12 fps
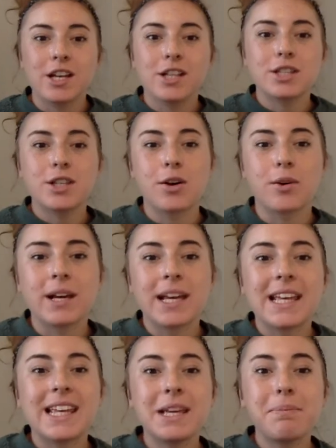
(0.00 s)
So
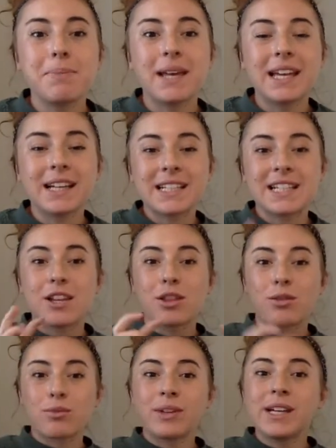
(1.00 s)
he picked
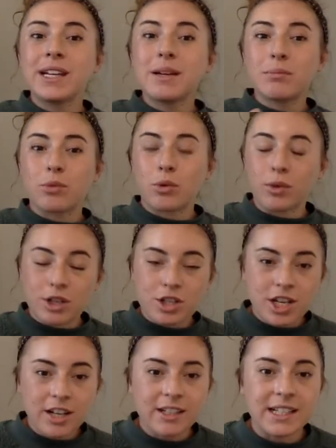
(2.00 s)
3 more
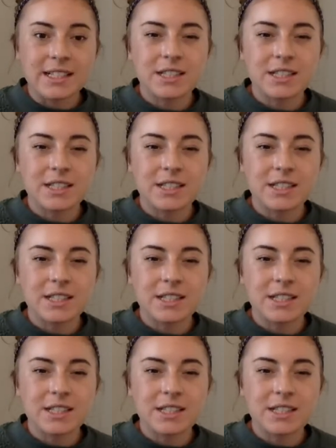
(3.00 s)
cherries.